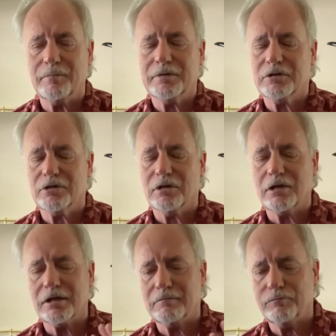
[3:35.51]
But there's a
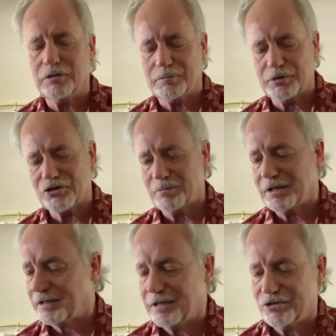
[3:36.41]
lot of blood pressure
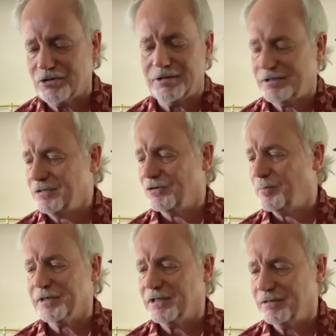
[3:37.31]
medications, and
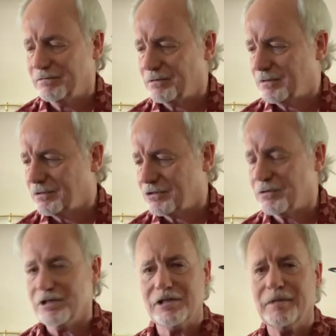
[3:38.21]
nobody is
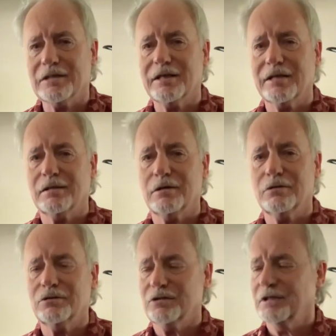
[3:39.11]
crazy about taking
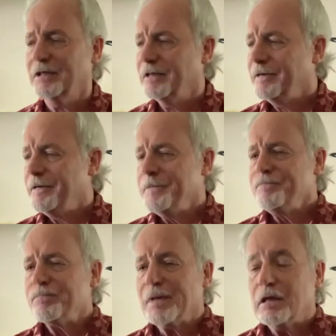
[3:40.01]
those.
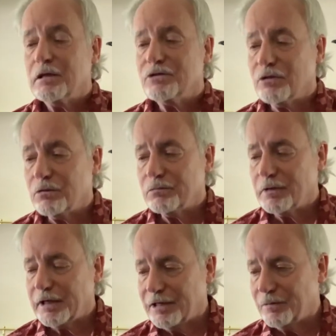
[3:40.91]
So
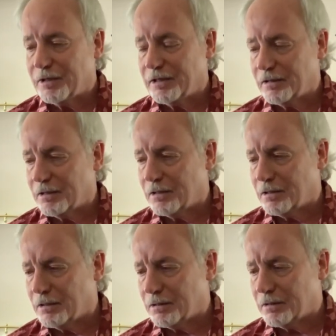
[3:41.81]
anyway,
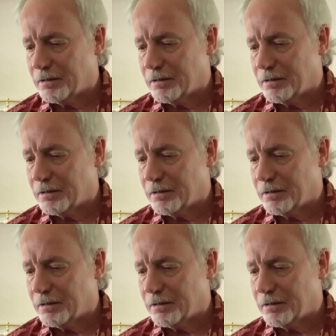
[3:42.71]
I